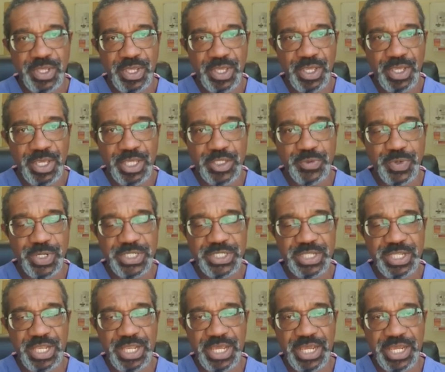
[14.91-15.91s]
especially in
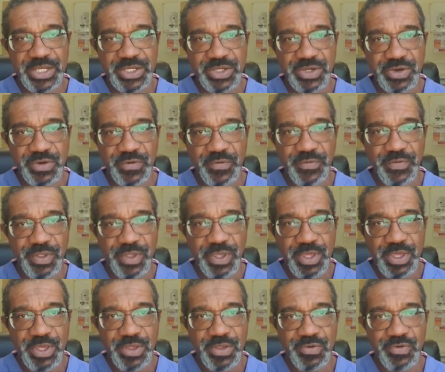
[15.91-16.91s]
the light of
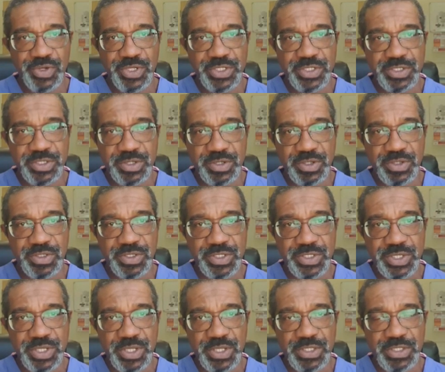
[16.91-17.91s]
the recent
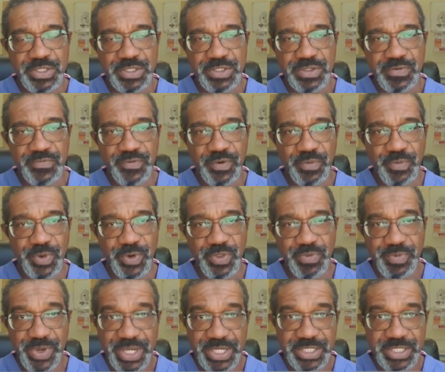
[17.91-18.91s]
concerns for both
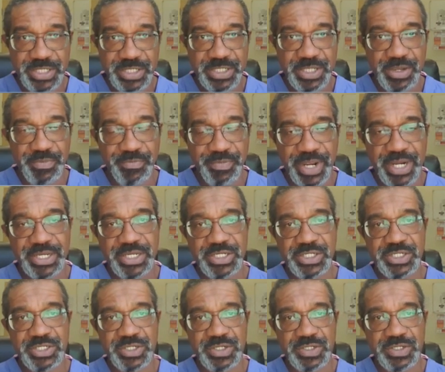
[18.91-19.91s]
patients and
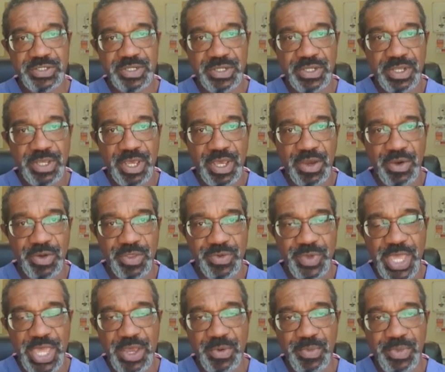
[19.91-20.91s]
practitioners with
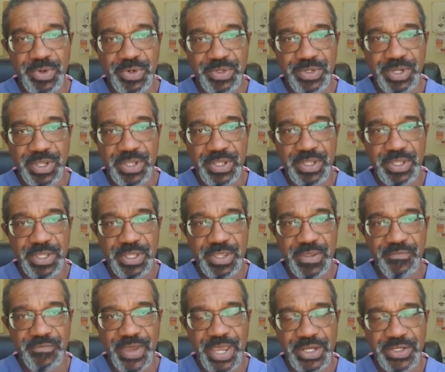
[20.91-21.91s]
airborne
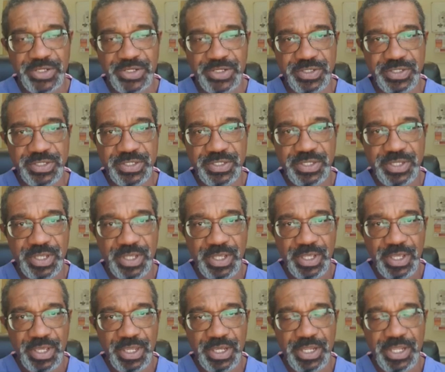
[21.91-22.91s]
infections.
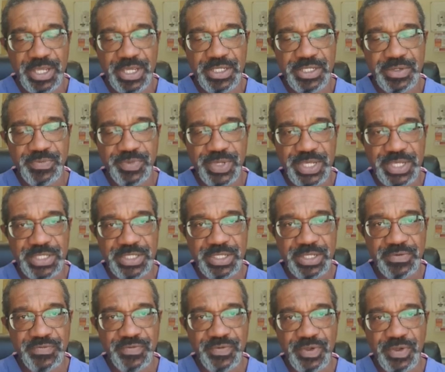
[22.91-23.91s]
And here's a piece of
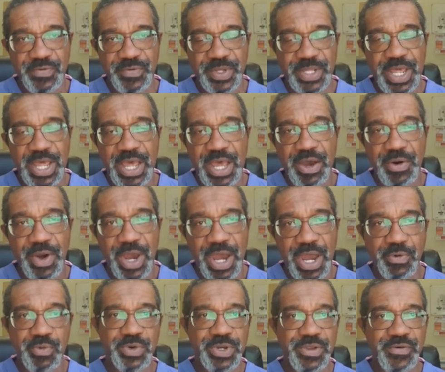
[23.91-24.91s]
how I
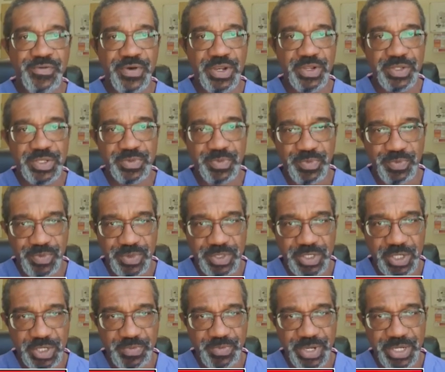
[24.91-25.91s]
would evaluate
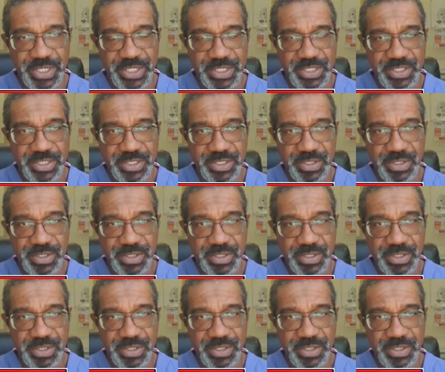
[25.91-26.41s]
such patients.